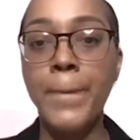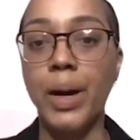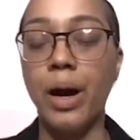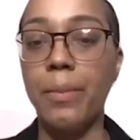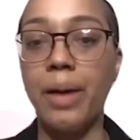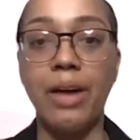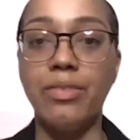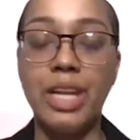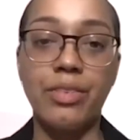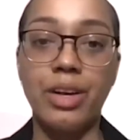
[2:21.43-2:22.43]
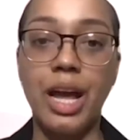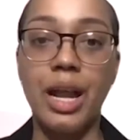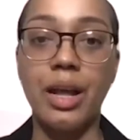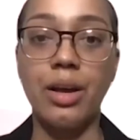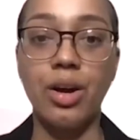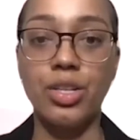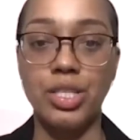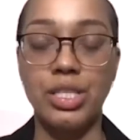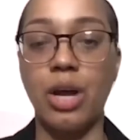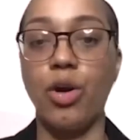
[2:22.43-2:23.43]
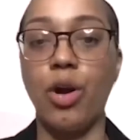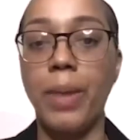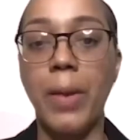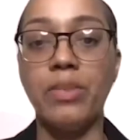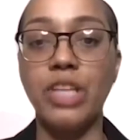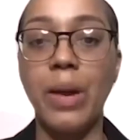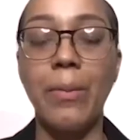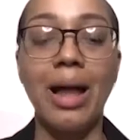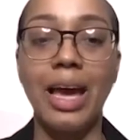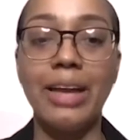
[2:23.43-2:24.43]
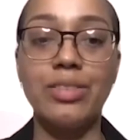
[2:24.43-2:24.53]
I've never had an ultrasound or a mammogram in my life,